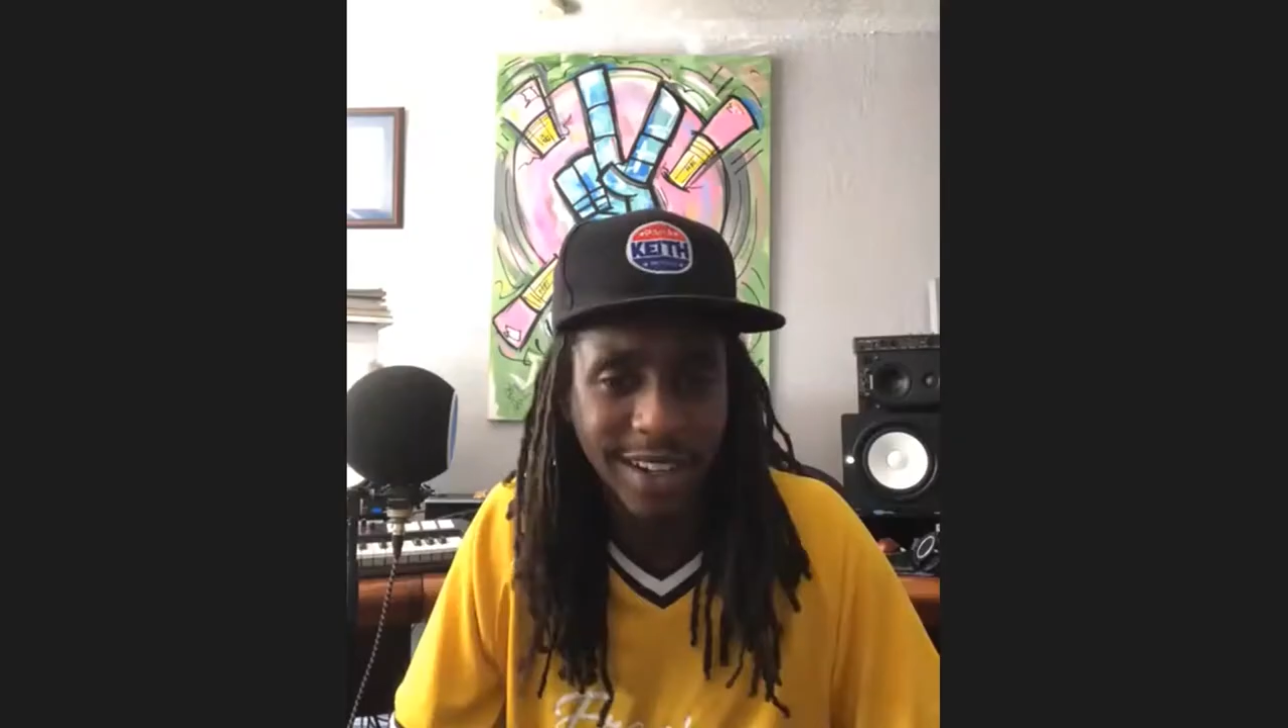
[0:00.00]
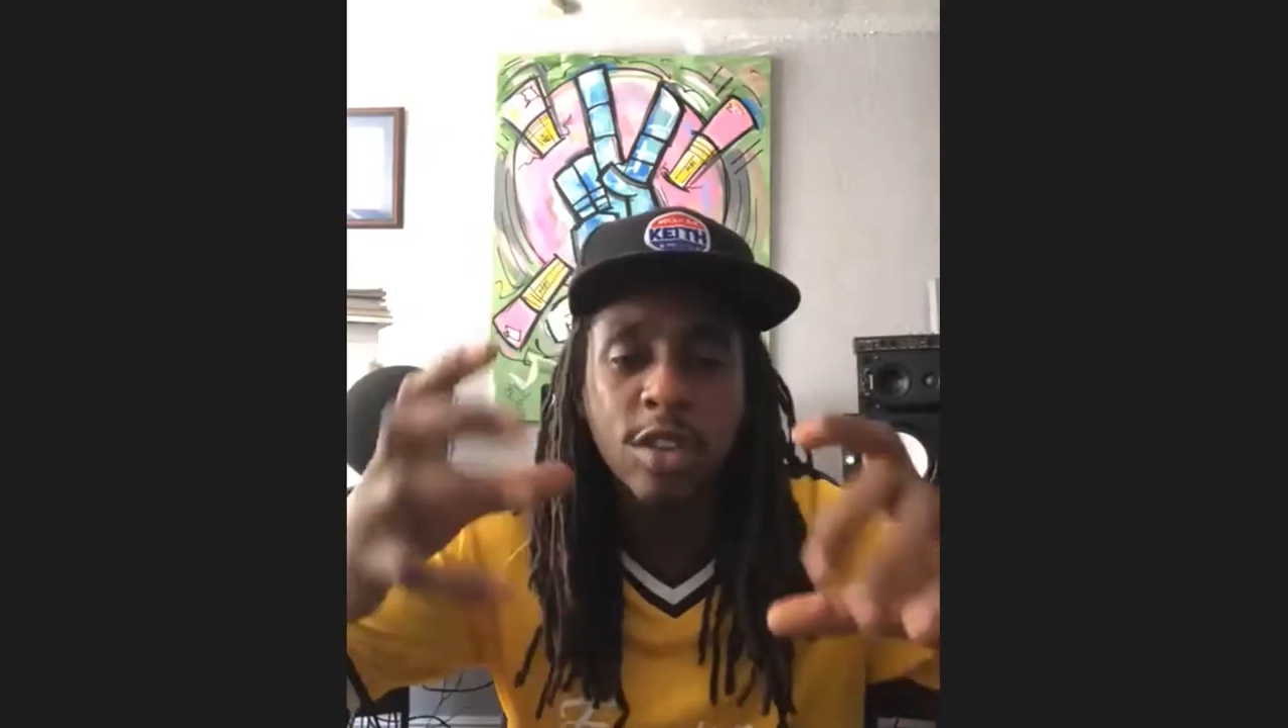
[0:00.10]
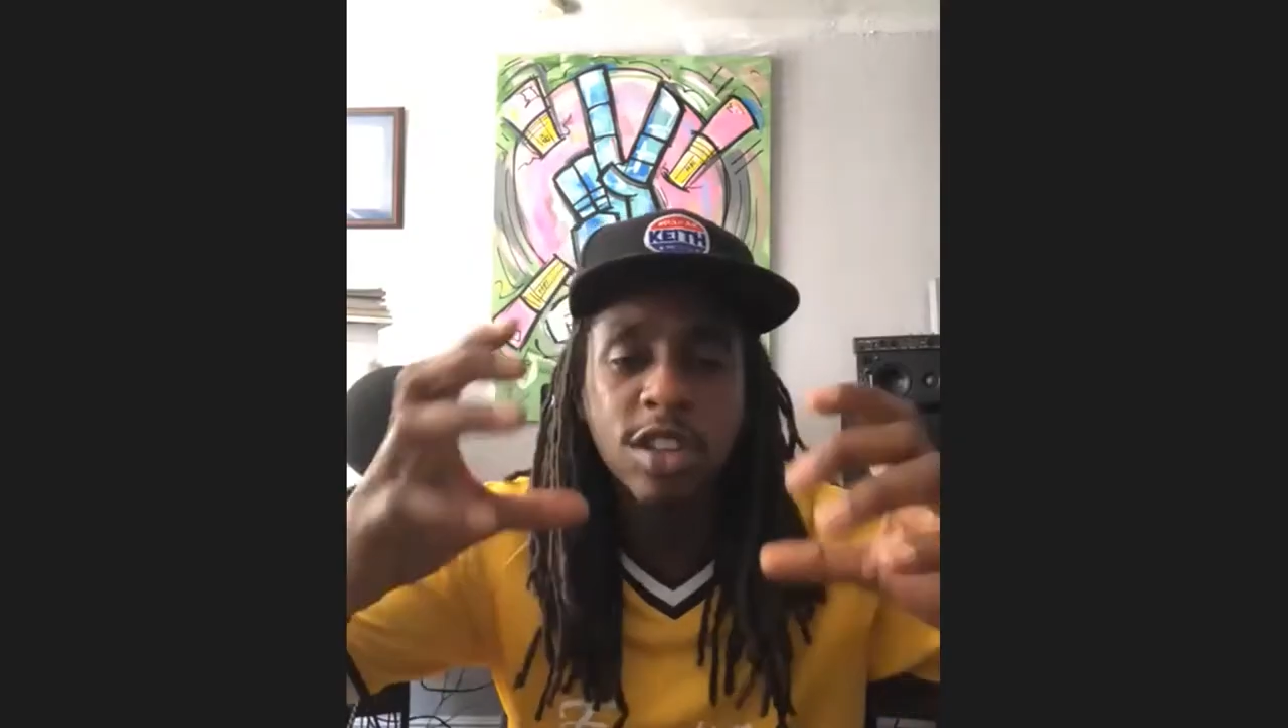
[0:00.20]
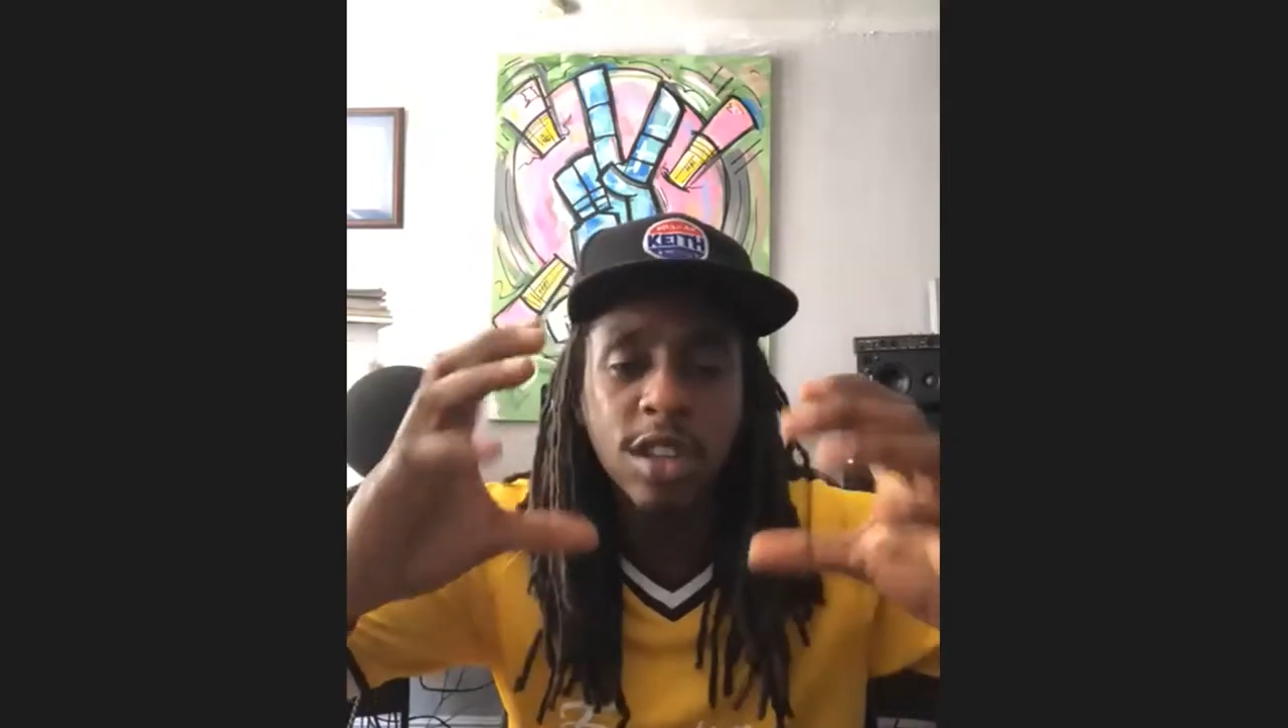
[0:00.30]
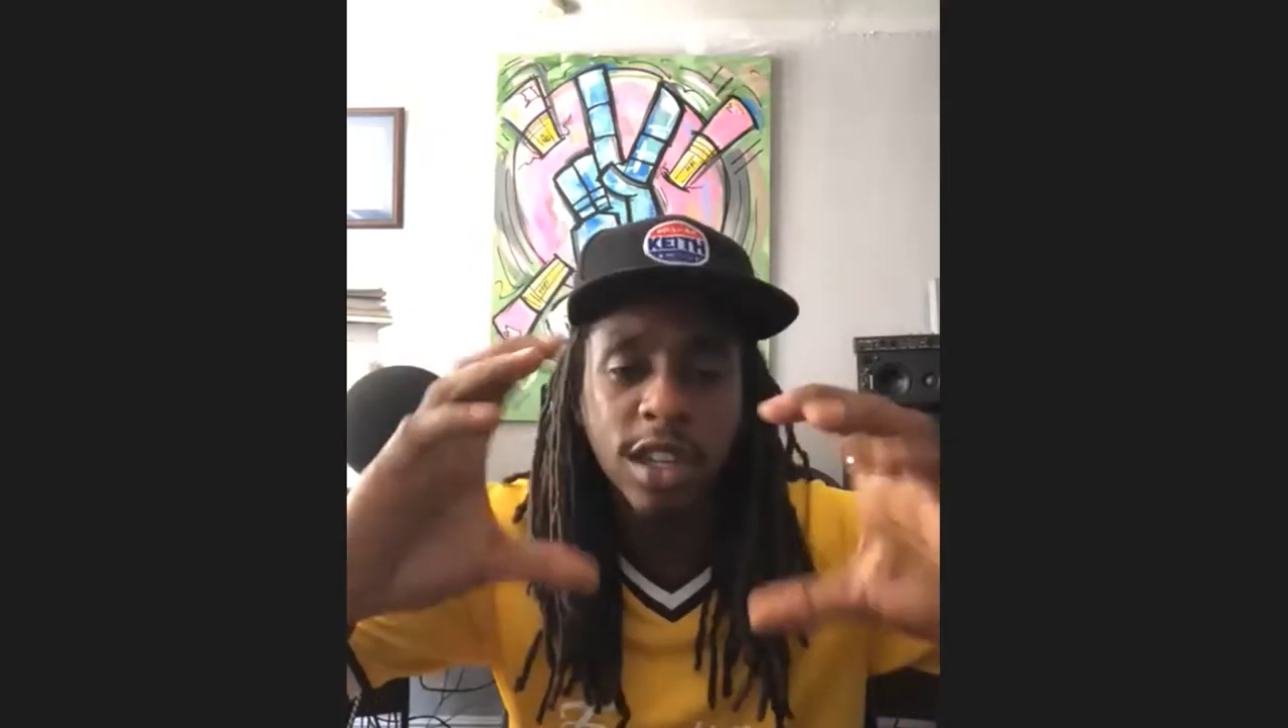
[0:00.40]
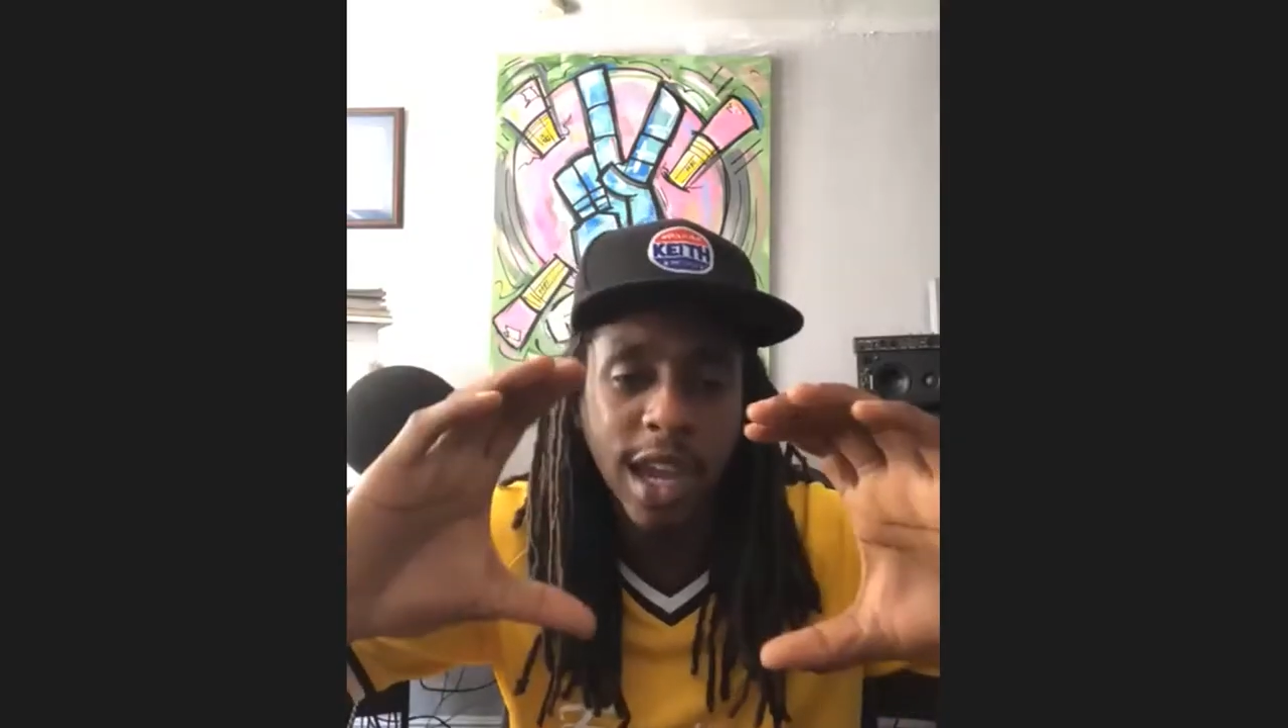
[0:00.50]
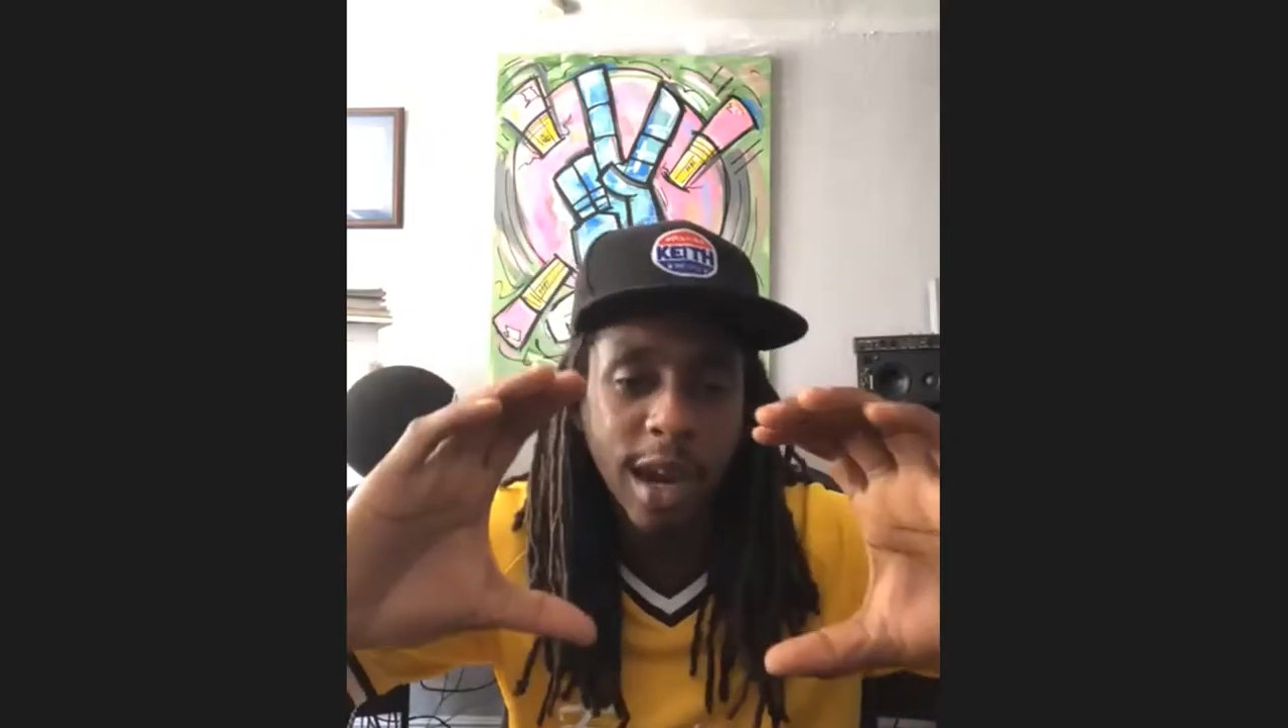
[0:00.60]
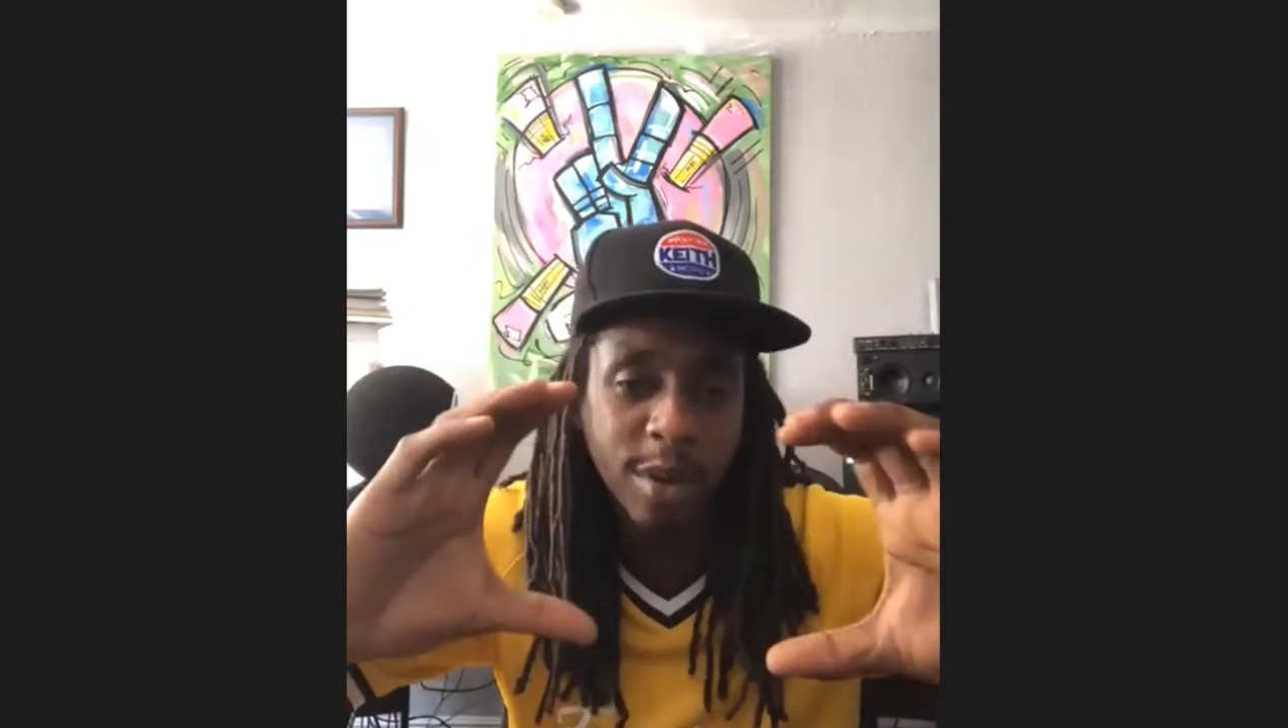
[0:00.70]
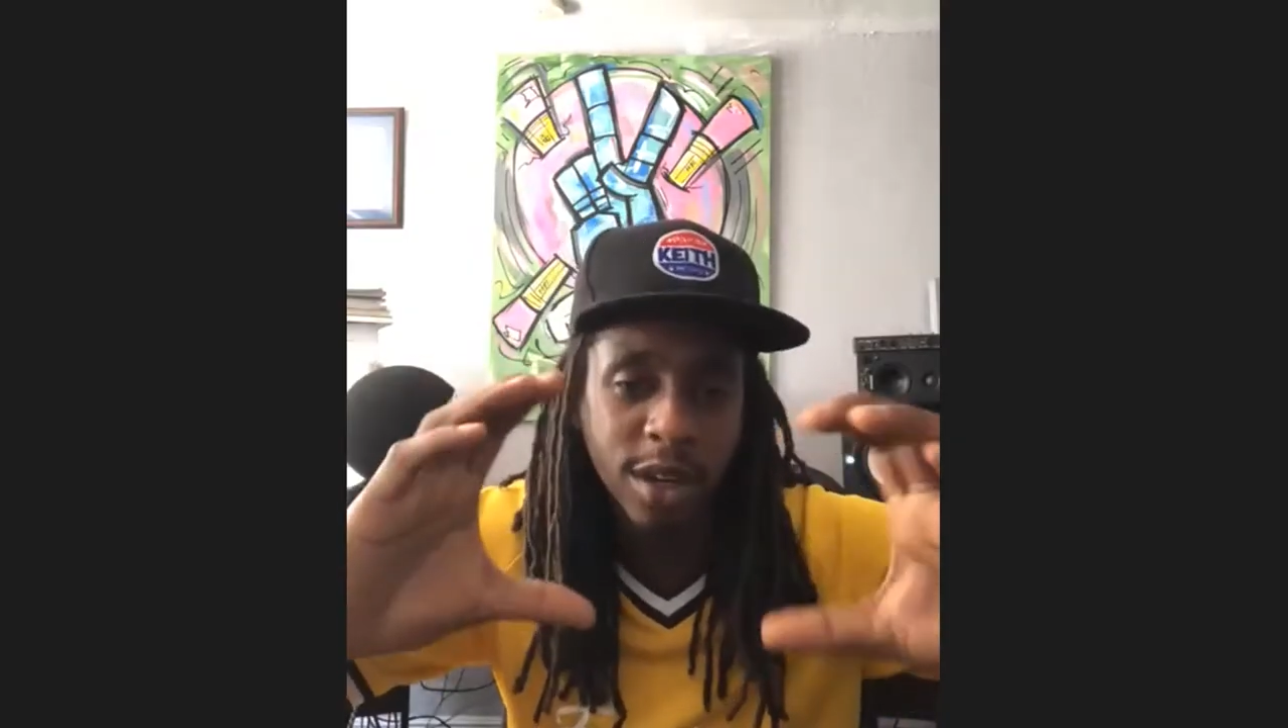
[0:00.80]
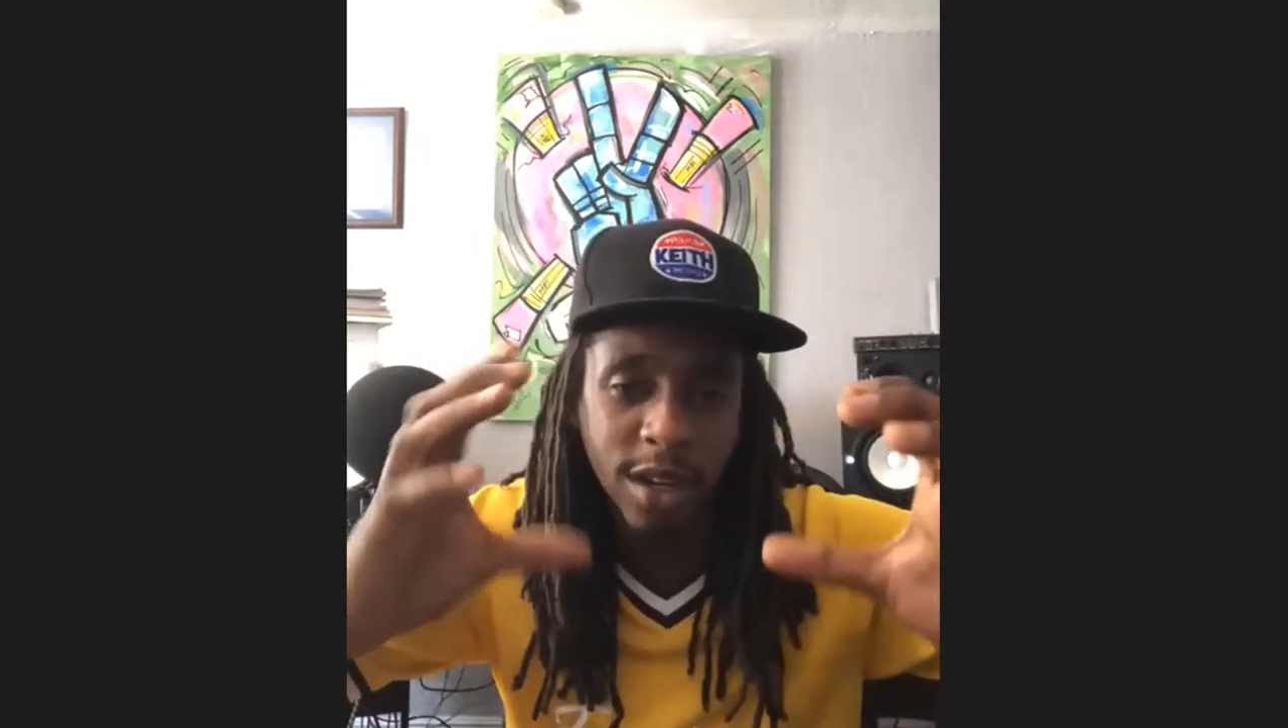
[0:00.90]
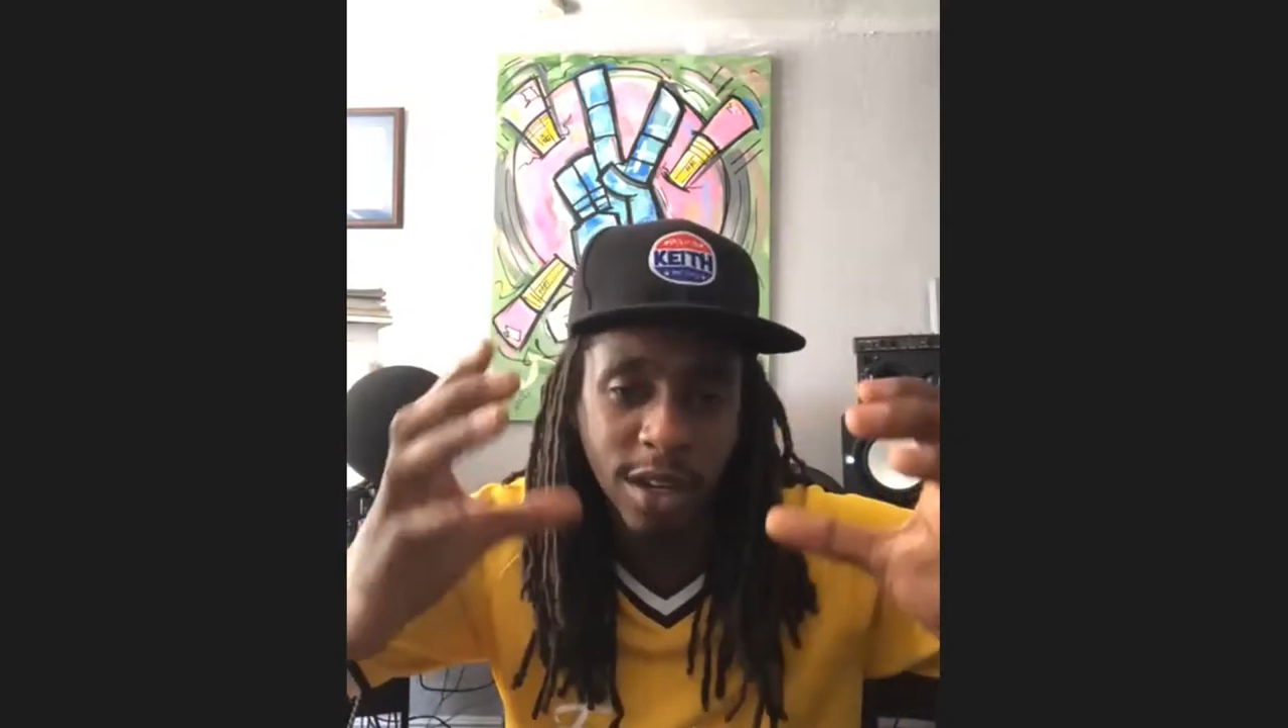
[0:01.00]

you tilt the camera